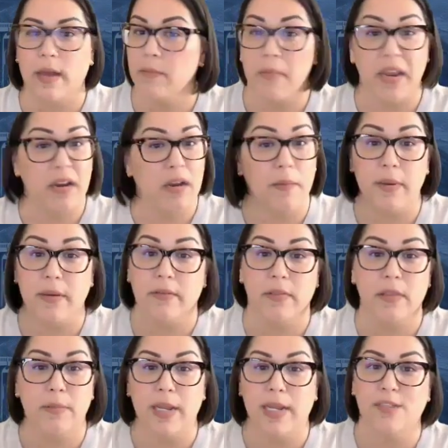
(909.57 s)
It may not be,
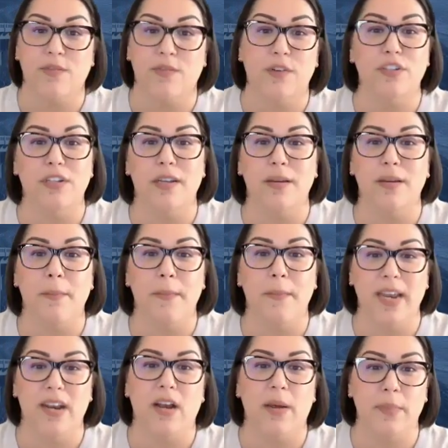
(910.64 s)
the next version
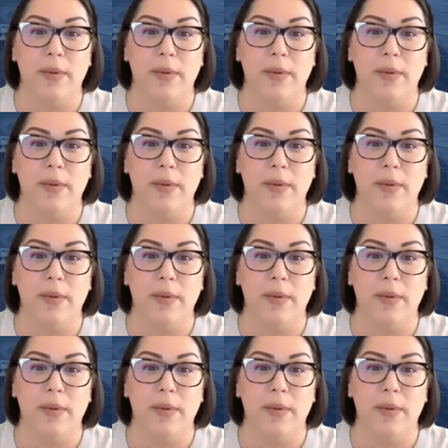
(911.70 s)
may not